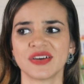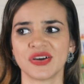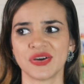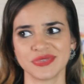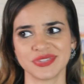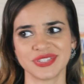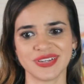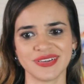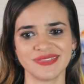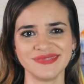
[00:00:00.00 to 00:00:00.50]

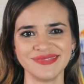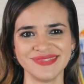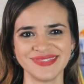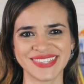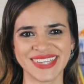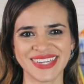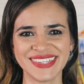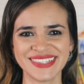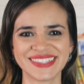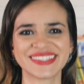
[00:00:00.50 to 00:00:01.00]
Hold on,
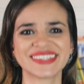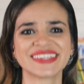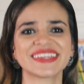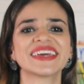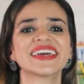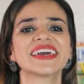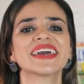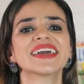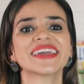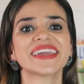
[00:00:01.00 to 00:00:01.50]
yes.
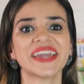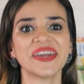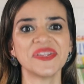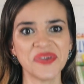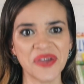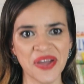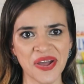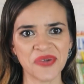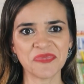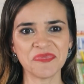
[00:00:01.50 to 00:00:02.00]
Can
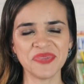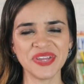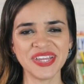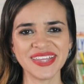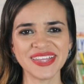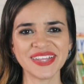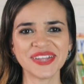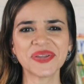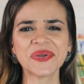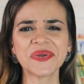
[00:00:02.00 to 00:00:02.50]
you help
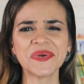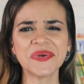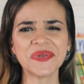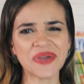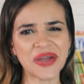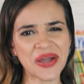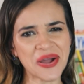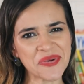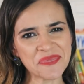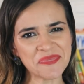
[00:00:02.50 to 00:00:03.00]
me? Could
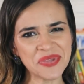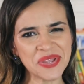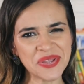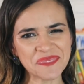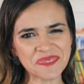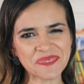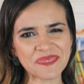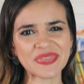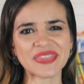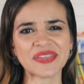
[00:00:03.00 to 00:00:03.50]
you help me?
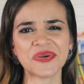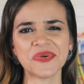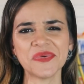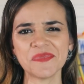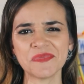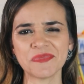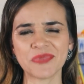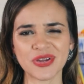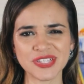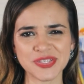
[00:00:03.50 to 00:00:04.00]
Então,
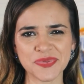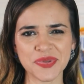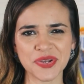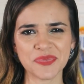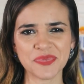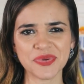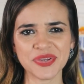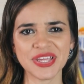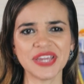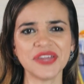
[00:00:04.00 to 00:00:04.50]
pode esperar
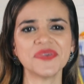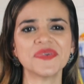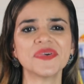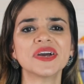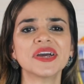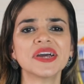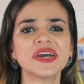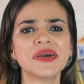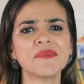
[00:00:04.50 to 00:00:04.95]
um pouquinho?